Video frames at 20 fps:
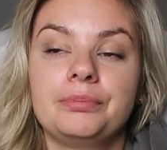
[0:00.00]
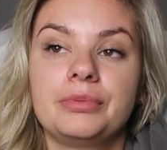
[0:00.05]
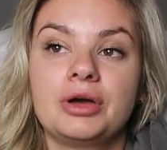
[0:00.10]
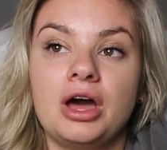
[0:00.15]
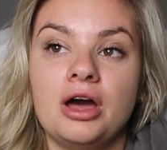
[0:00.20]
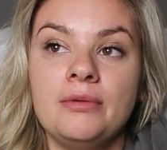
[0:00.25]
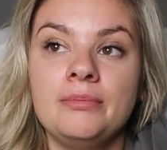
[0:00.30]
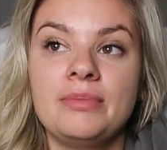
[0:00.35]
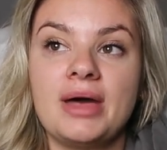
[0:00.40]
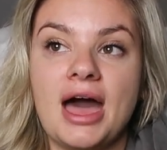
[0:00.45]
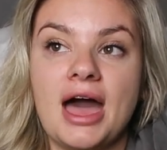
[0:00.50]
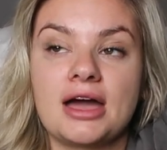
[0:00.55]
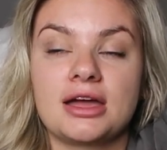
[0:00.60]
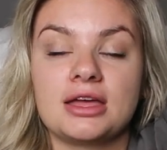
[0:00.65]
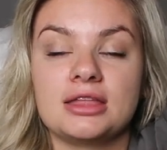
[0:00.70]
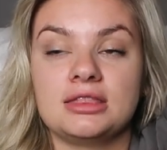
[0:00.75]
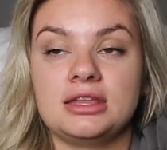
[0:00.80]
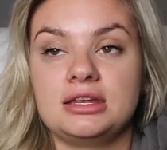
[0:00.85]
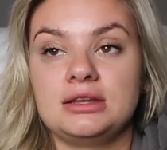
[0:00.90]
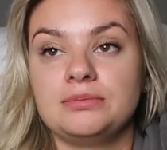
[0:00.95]
come
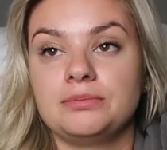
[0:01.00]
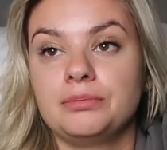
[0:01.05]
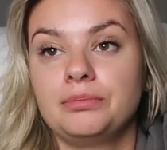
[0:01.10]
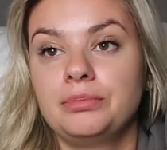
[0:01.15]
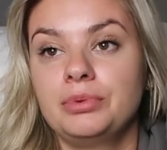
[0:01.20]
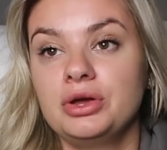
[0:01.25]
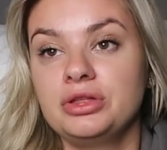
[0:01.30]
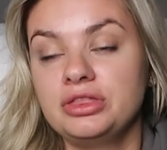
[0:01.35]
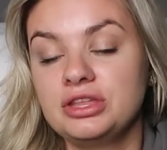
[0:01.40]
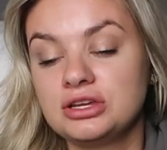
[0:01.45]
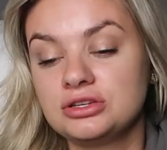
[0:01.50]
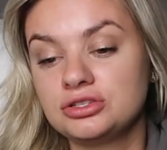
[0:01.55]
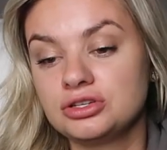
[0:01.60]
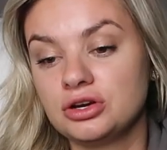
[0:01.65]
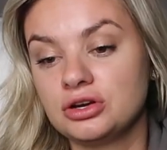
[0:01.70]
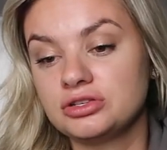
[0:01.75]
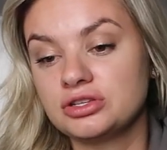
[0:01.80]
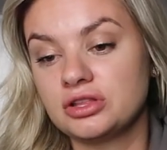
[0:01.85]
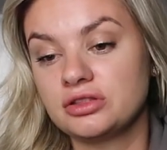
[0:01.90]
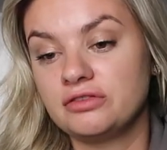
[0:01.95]
back and then put the
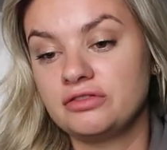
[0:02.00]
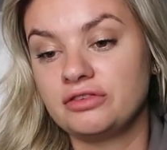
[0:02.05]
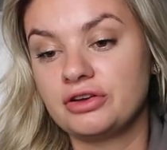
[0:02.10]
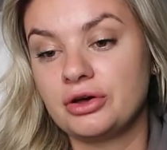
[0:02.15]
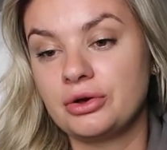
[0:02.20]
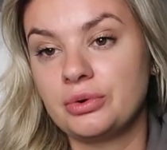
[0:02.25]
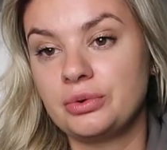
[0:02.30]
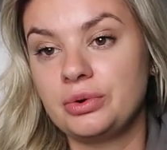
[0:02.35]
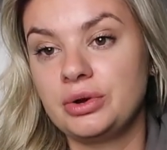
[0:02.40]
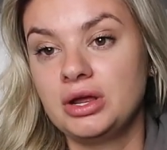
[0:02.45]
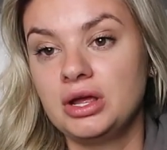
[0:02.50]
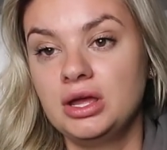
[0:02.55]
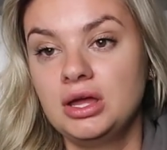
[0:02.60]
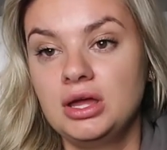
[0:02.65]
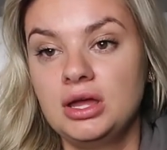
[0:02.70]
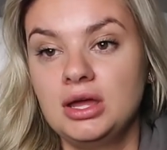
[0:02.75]
insurance on the phone